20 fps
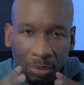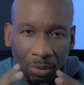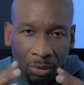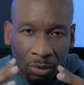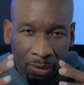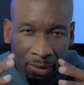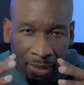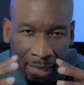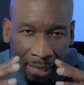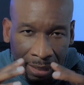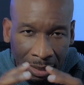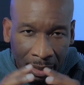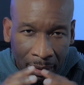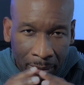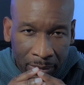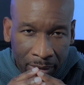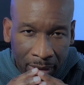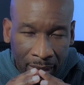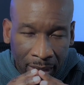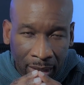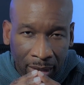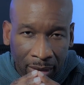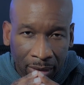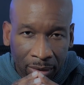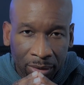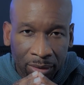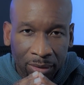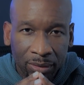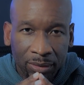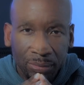all that comes
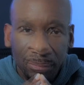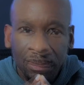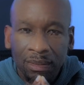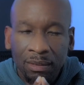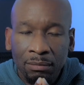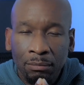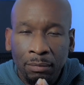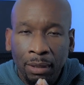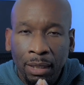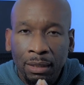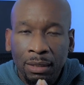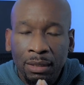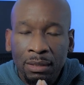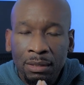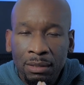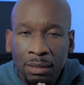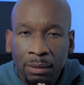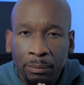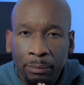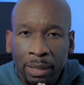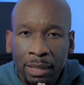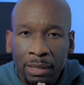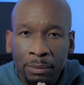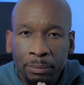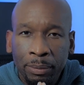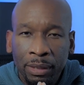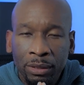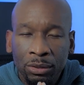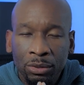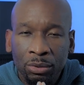together to make this the best
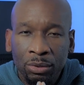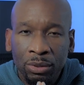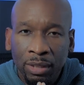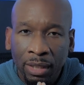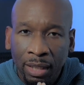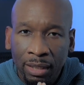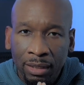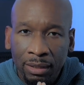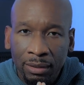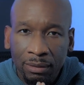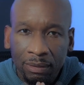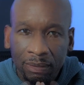Pixel yet.